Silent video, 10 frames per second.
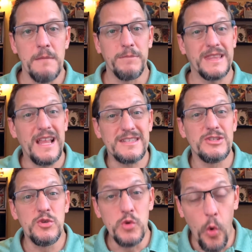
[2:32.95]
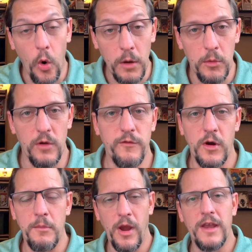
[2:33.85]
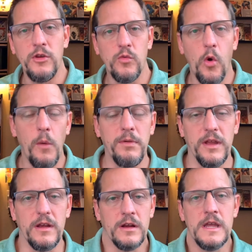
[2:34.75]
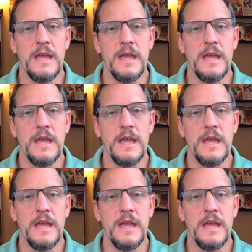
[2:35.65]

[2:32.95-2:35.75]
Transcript: But that's normal for a brand new role player,